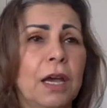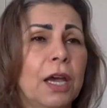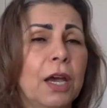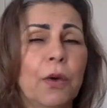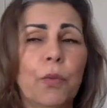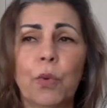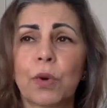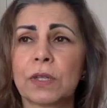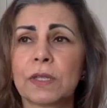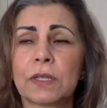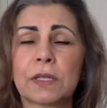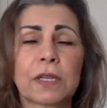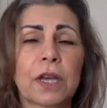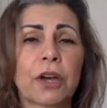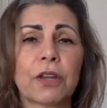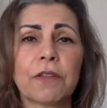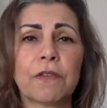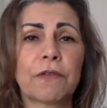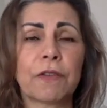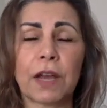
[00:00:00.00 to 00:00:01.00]
Once
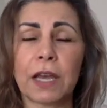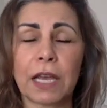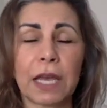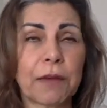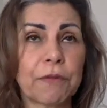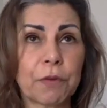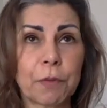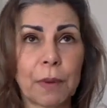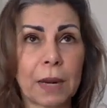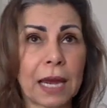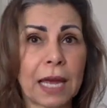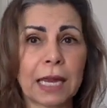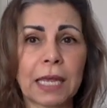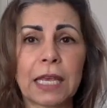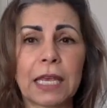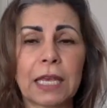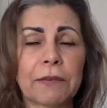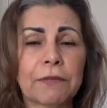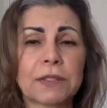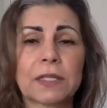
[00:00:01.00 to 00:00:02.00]
kind of like every planet
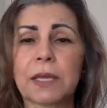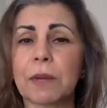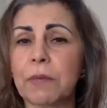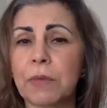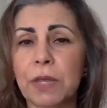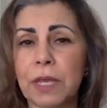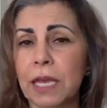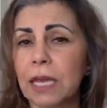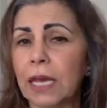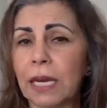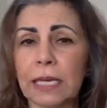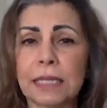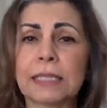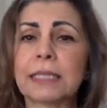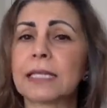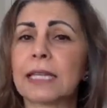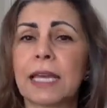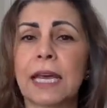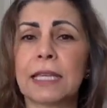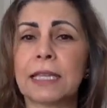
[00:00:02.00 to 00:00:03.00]
gives something,
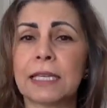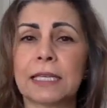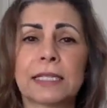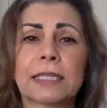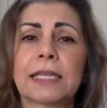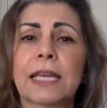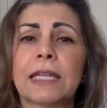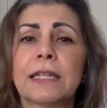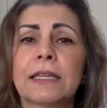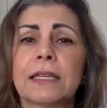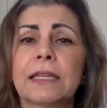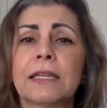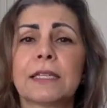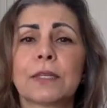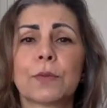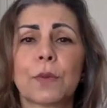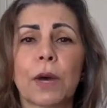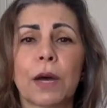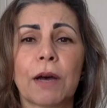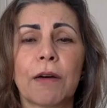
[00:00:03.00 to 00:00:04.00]
and the Ascendant as
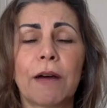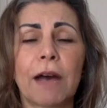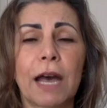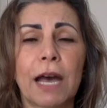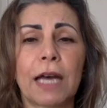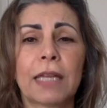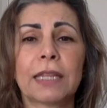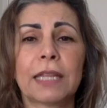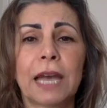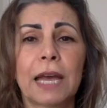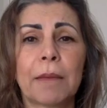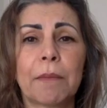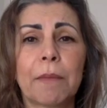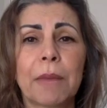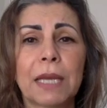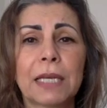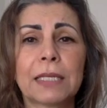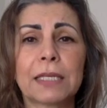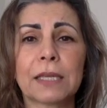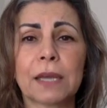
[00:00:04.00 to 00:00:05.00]
well, and that
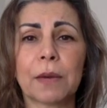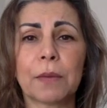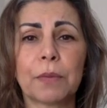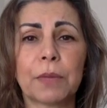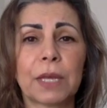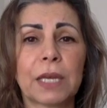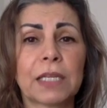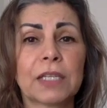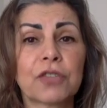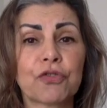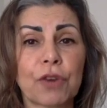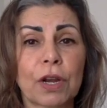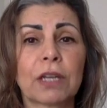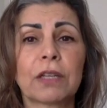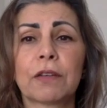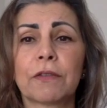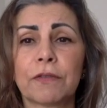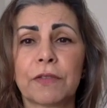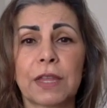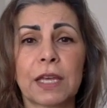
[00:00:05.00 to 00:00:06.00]
makes up the strength
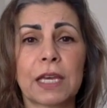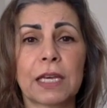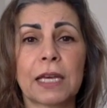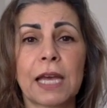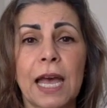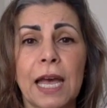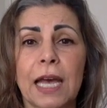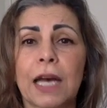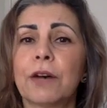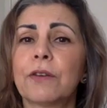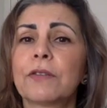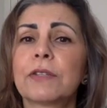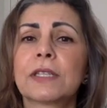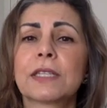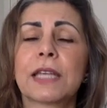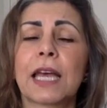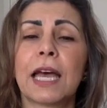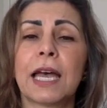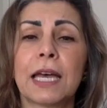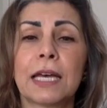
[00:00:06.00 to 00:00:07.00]
of the house.
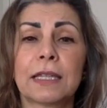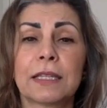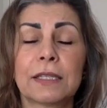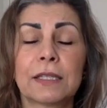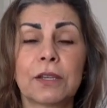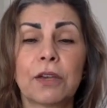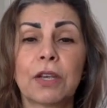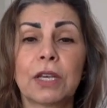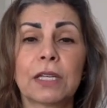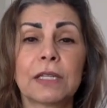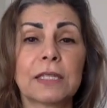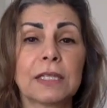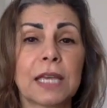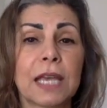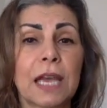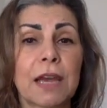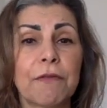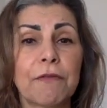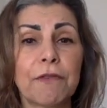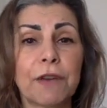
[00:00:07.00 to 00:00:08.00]
And so you can see
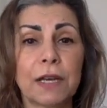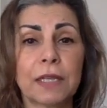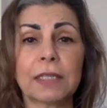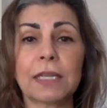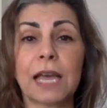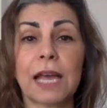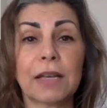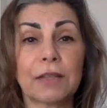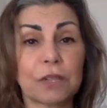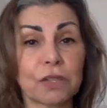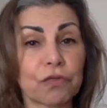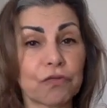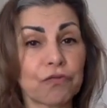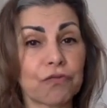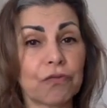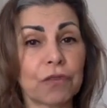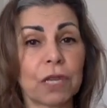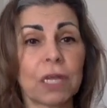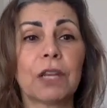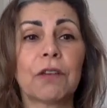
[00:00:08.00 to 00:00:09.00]
her first house is
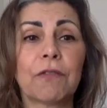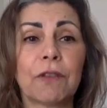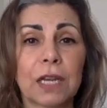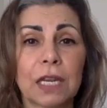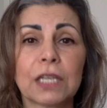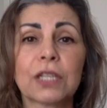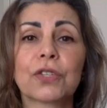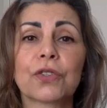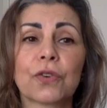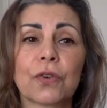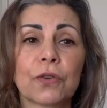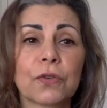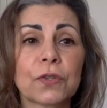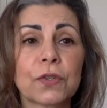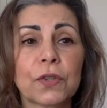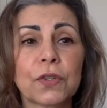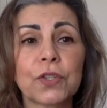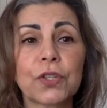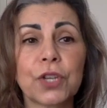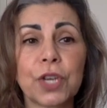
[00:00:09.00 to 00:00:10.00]
really, really strong.
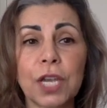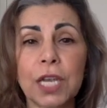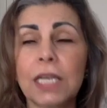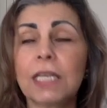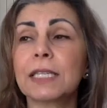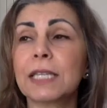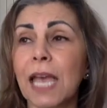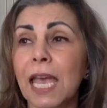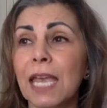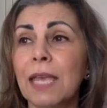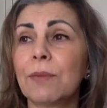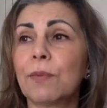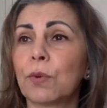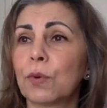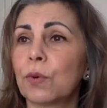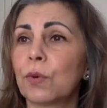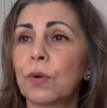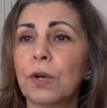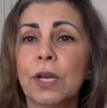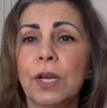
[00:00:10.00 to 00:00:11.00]
So she is
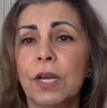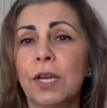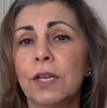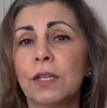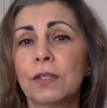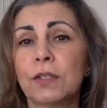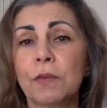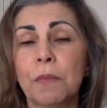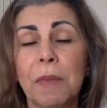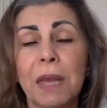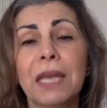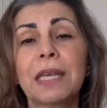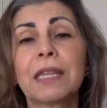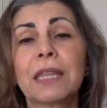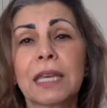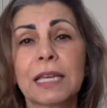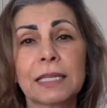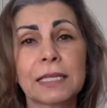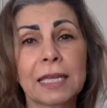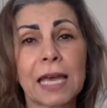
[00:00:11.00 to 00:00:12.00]
able to make
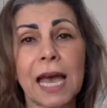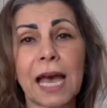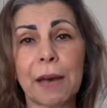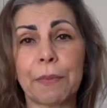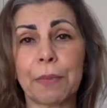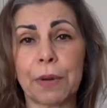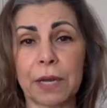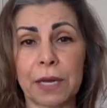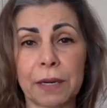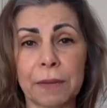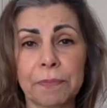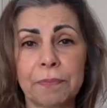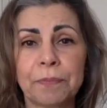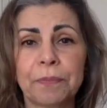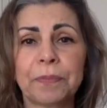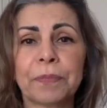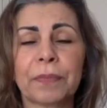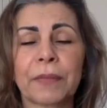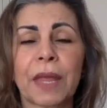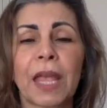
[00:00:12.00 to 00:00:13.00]
things happen.
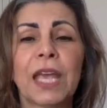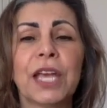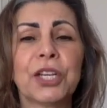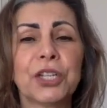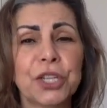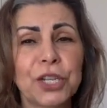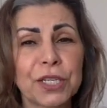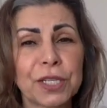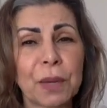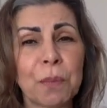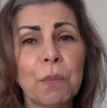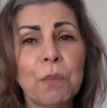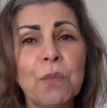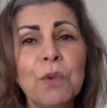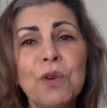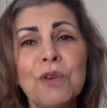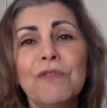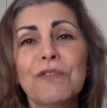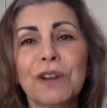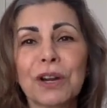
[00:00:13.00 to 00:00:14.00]
She's a
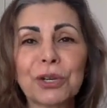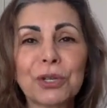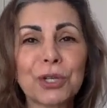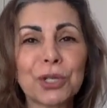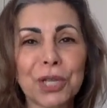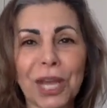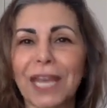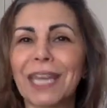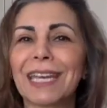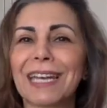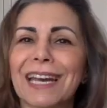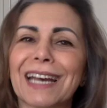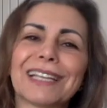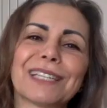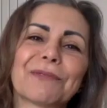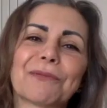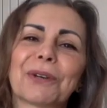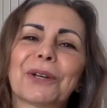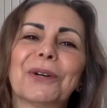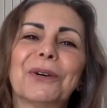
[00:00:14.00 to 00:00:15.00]
mover and shaker,
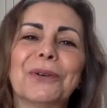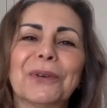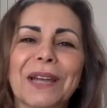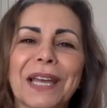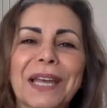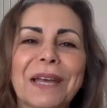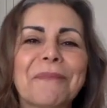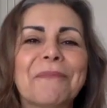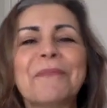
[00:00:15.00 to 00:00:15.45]
as we call it.